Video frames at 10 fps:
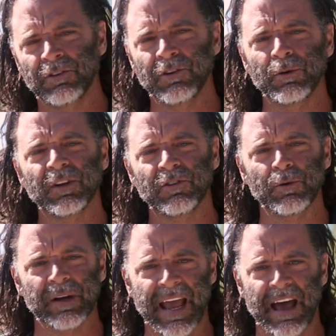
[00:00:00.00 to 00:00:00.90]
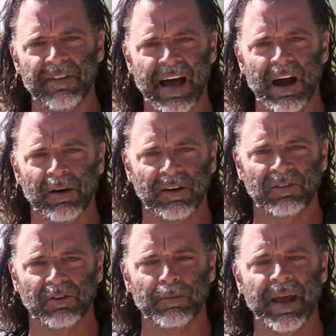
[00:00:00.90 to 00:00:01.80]
2 to 2.5
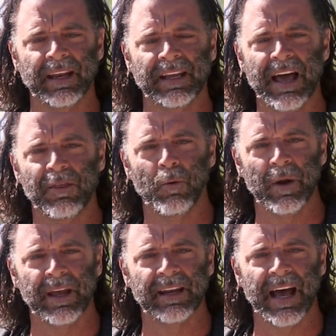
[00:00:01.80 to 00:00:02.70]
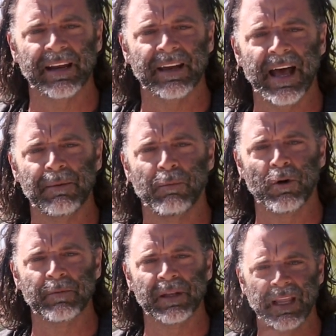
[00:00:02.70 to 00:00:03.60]
hours, depending on the wind on
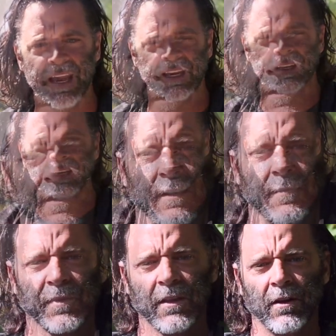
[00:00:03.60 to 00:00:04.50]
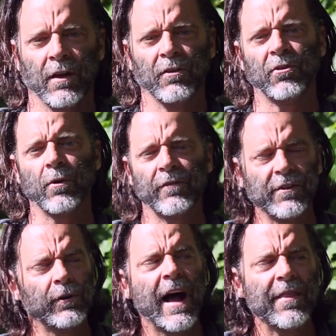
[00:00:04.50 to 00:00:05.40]
Boardman Lake. So if
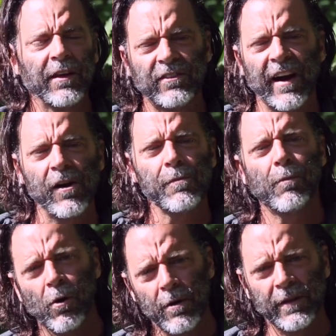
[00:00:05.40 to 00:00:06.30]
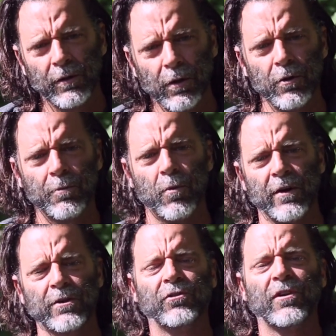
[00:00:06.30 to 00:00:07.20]
you're on the Tart Boardman Loop,
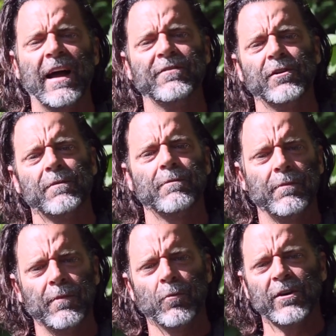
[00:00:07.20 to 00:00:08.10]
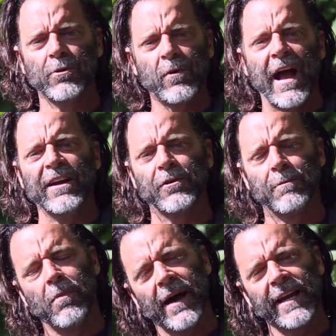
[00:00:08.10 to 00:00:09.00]
where you ride your
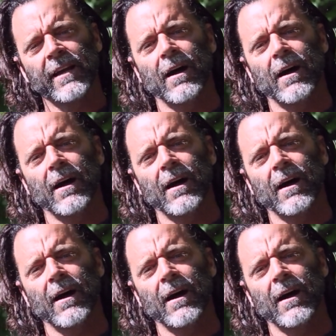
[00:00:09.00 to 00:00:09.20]
bike